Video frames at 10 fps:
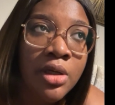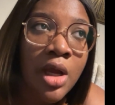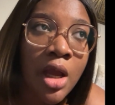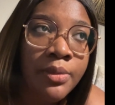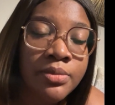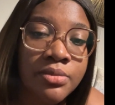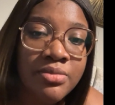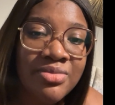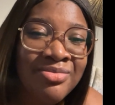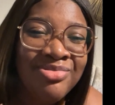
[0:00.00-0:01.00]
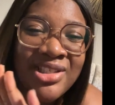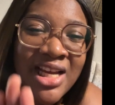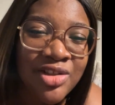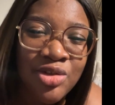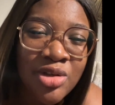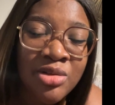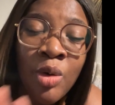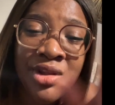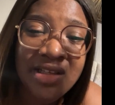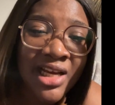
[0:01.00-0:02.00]
all
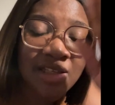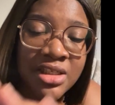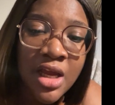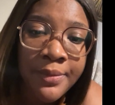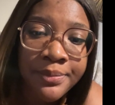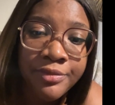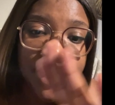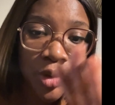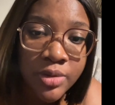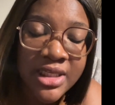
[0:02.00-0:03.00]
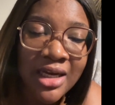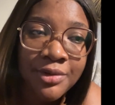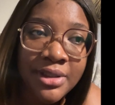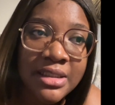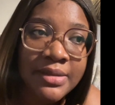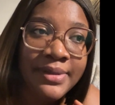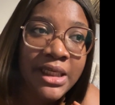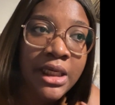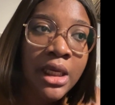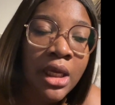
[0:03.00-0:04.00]
the search results are going to
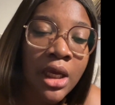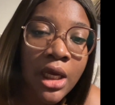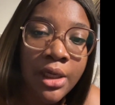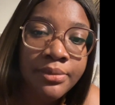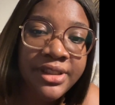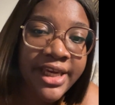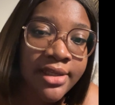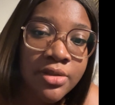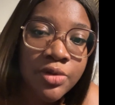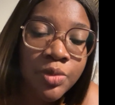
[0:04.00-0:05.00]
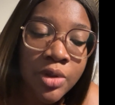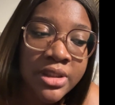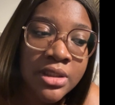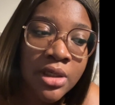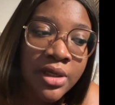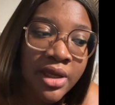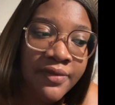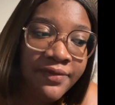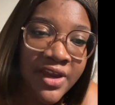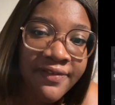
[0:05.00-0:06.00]
be geared towards
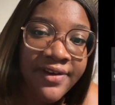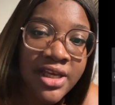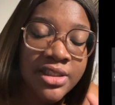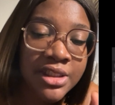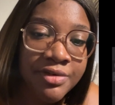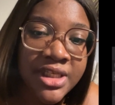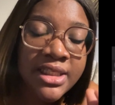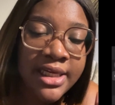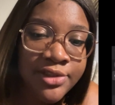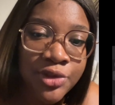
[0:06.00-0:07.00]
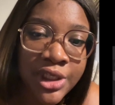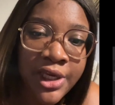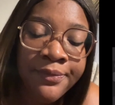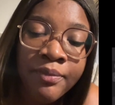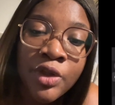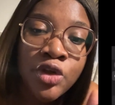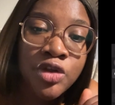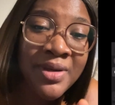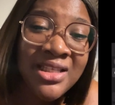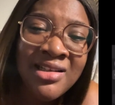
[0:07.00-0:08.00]
VFS, Greece and UK. So
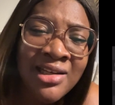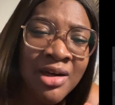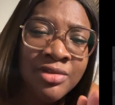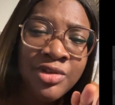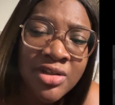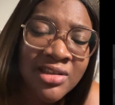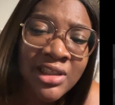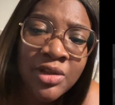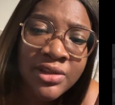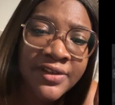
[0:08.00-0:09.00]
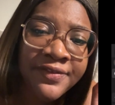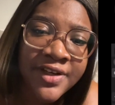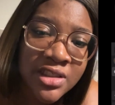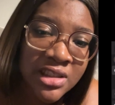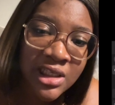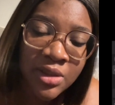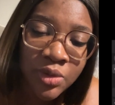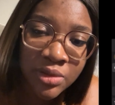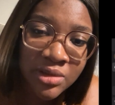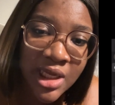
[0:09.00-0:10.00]
basically I would just click on the first link
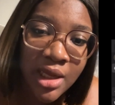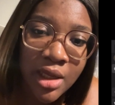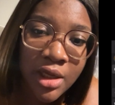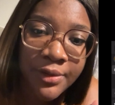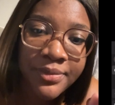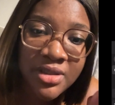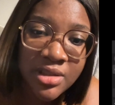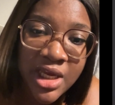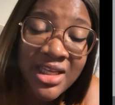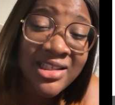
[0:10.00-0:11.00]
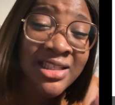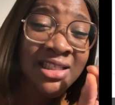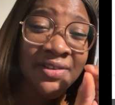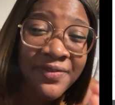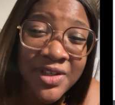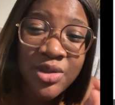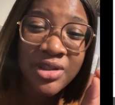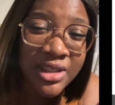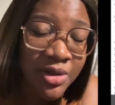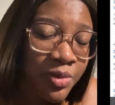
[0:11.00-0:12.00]
that is there. It's either the first or the
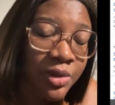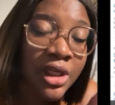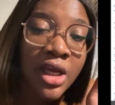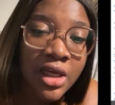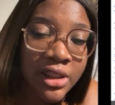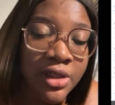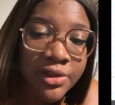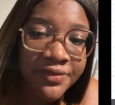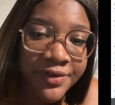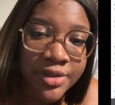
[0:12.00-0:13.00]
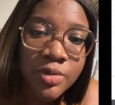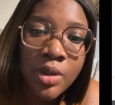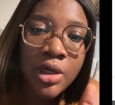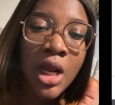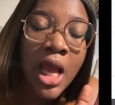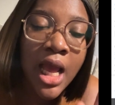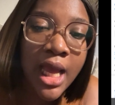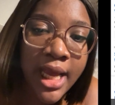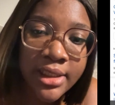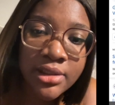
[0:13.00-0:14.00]
second one. Click on the first one
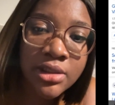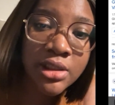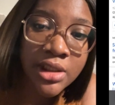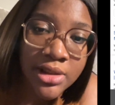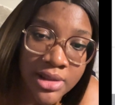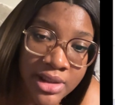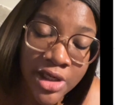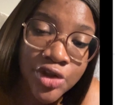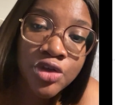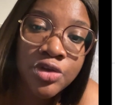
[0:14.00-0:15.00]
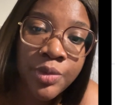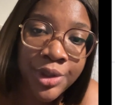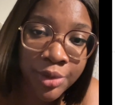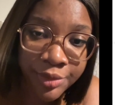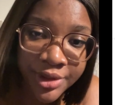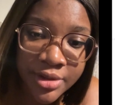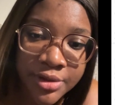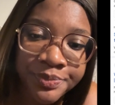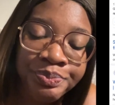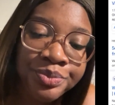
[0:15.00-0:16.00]
and it takes you to where you're going
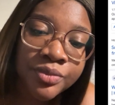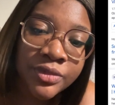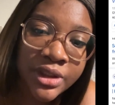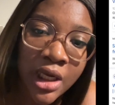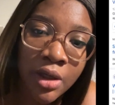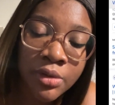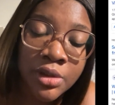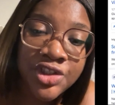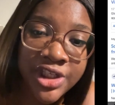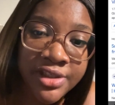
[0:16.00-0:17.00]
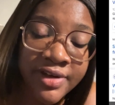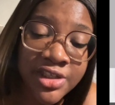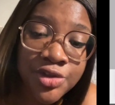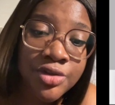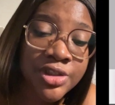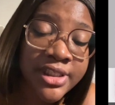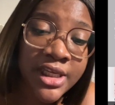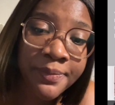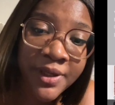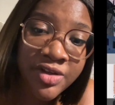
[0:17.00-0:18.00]
to. Now generally you should see
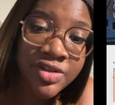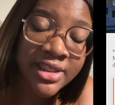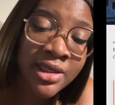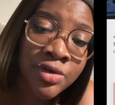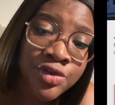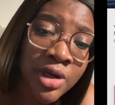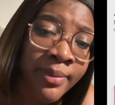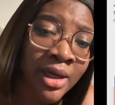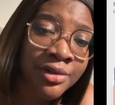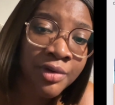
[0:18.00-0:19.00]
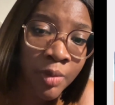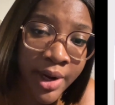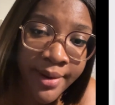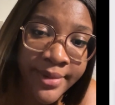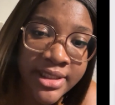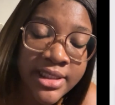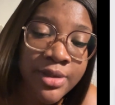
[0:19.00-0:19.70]
a page that tells you about the requirements that